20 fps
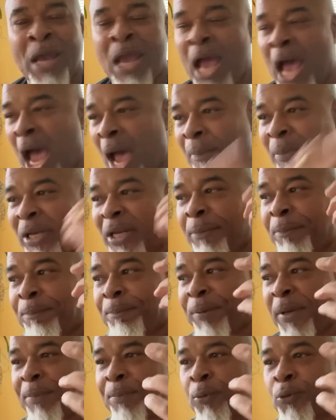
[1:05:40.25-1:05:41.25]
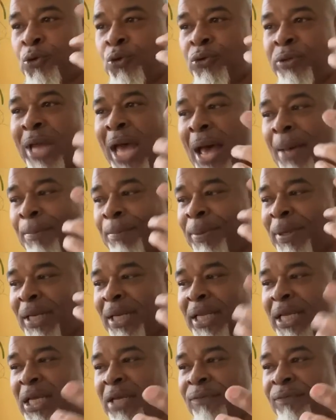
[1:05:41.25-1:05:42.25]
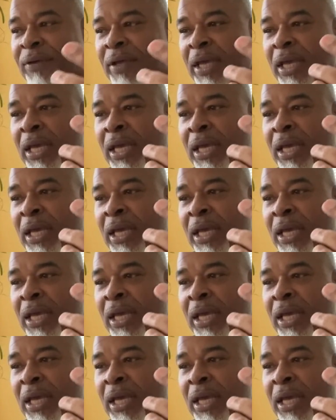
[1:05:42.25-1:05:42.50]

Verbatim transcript: How many people do not believe